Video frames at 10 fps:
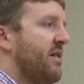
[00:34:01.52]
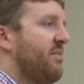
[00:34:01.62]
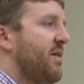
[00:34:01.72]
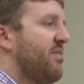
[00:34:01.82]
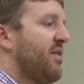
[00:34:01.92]
is
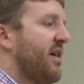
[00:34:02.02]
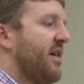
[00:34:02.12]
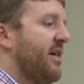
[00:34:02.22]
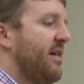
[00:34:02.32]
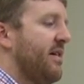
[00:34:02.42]
some people
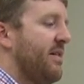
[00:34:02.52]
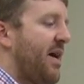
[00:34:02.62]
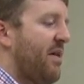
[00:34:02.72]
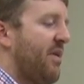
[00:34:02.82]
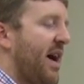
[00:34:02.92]
get a, a
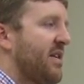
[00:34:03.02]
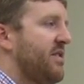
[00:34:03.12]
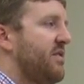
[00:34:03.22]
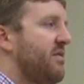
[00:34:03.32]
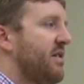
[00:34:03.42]
bad
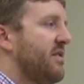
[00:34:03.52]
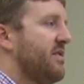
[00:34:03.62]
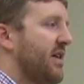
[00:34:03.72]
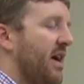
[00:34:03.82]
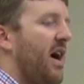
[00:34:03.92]
reaction to it because
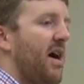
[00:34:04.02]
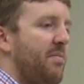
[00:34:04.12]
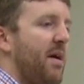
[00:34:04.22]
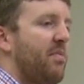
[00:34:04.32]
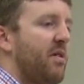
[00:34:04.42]
it's like a
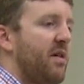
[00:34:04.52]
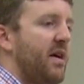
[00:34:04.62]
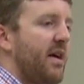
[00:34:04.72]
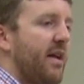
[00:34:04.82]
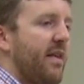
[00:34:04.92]
hot pepper
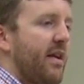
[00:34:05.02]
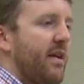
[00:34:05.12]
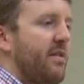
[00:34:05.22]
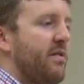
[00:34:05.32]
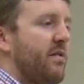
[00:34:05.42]
and they
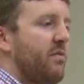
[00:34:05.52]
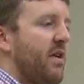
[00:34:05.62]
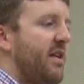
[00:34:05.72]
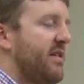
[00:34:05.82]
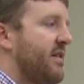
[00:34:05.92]
can get a little
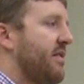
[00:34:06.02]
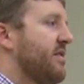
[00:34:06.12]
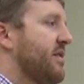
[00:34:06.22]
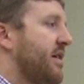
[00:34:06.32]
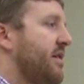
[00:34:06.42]
redness on
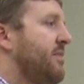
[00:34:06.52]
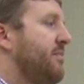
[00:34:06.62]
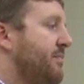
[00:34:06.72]
the skin.